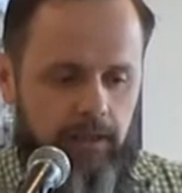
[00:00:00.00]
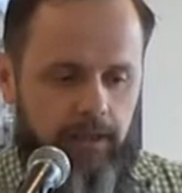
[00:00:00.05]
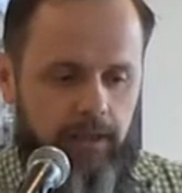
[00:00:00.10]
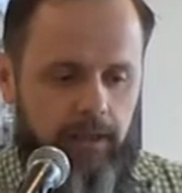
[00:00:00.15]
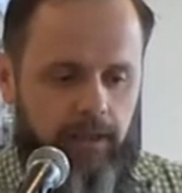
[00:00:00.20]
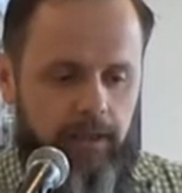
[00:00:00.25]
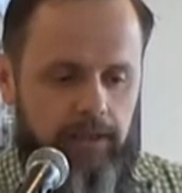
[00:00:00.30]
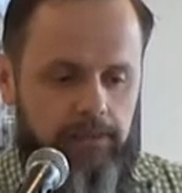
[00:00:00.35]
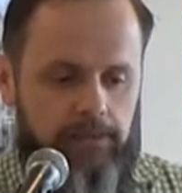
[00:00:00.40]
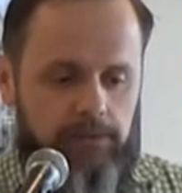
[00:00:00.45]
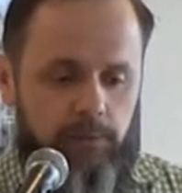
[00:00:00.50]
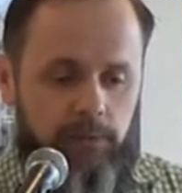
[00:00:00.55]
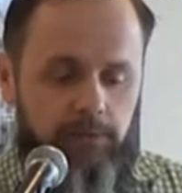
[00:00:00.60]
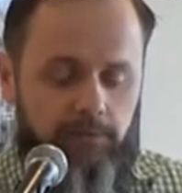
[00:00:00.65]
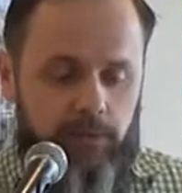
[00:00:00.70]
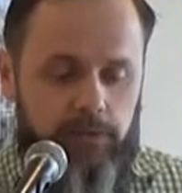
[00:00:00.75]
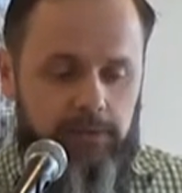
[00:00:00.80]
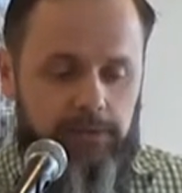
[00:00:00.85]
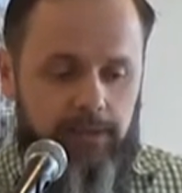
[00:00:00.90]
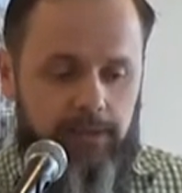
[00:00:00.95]
Uh, so
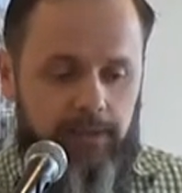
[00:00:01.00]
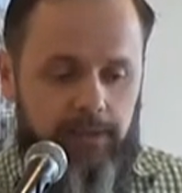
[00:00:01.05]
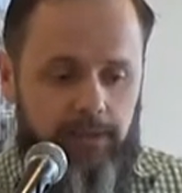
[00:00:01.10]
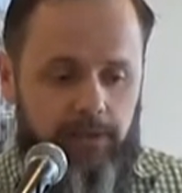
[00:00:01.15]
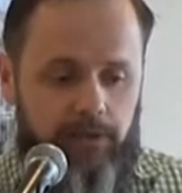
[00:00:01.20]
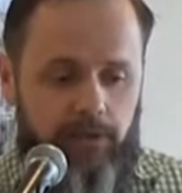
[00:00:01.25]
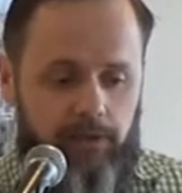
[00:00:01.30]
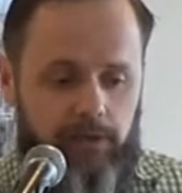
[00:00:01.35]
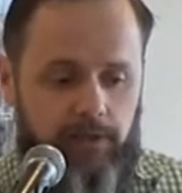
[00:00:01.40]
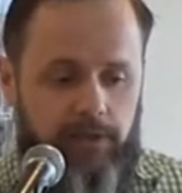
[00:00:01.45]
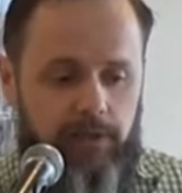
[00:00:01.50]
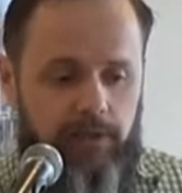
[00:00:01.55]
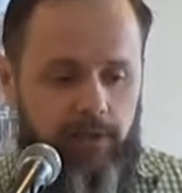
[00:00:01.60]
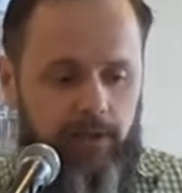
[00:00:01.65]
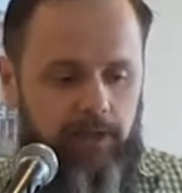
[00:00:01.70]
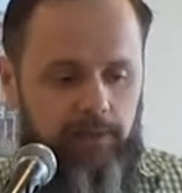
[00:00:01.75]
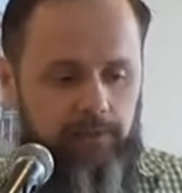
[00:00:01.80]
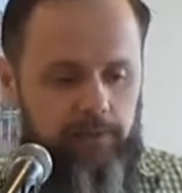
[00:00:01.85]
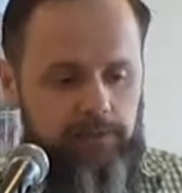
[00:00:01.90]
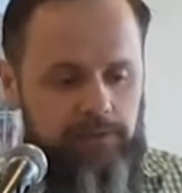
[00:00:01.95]
we've looked at kind of three
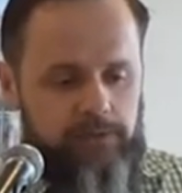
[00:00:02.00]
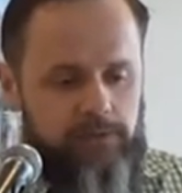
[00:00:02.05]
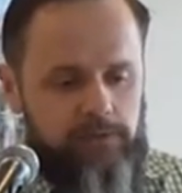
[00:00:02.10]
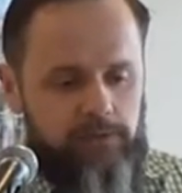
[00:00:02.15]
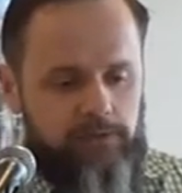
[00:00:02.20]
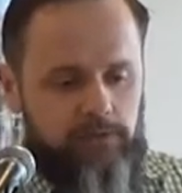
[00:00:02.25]
elements.